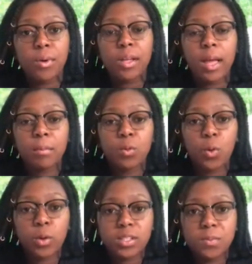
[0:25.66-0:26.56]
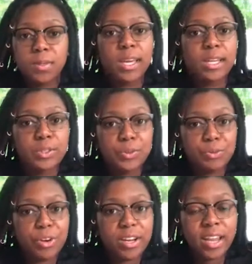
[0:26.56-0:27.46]
Well, I'm going to be a
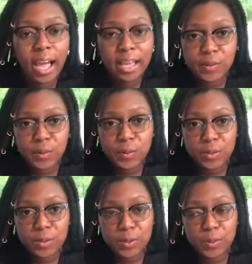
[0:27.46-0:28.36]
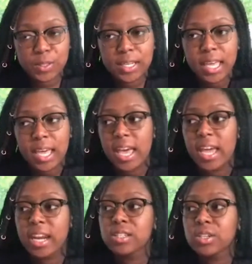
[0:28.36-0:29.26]
junior in high school soon,
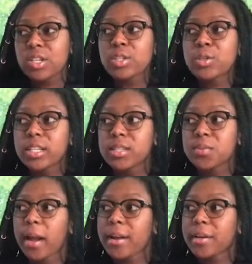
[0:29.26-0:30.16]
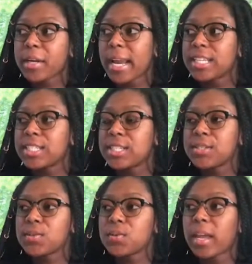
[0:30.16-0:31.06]
and I started Trinity's Wire
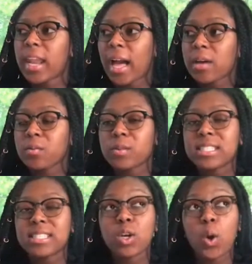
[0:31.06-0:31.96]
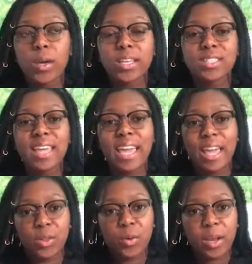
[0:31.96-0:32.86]
Creations when I was going into the
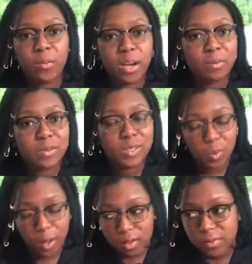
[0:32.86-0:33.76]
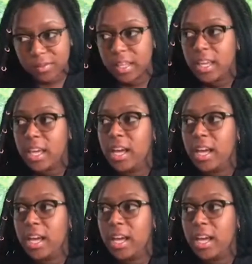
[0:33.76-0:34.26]
eighth grade when I was 12.